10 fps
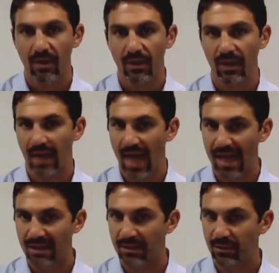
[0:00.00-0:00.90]
You then
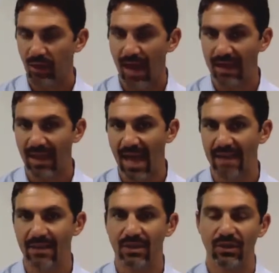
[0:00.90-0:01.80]
add and subtract
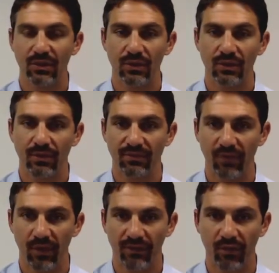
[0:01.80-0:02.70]
that to the
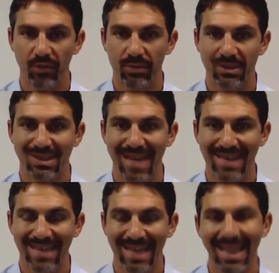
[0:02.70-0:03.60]

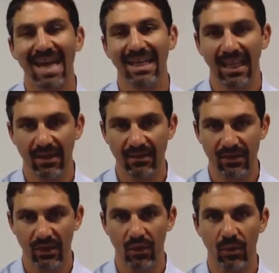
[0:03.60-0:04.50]
44%, and that
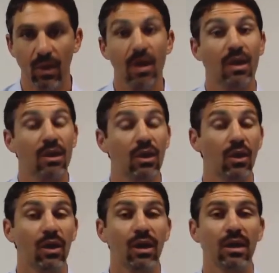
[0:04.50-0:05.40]
gives you
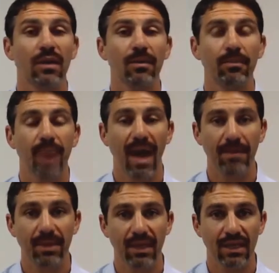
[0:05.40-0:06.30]
your
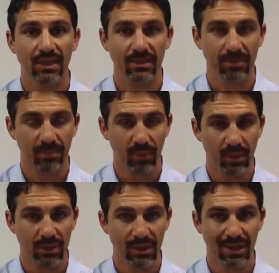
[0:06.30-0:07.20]
population
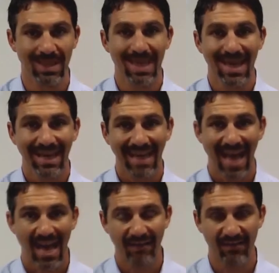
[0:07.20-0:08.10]
proportion
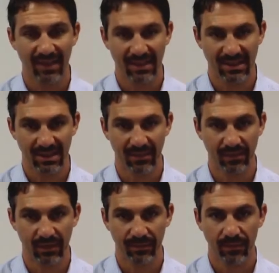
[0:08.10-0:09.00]
confidence
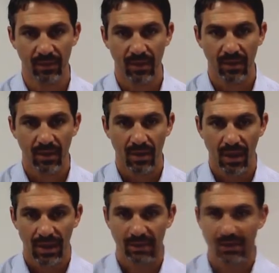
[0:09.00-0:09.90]
interval.
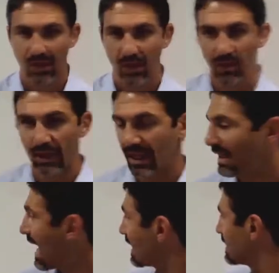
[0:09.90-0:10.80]
And so looking at
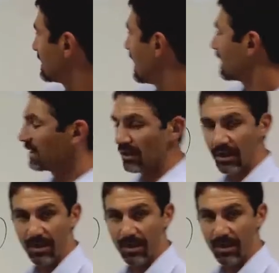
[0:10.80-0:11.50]
that, let's take a look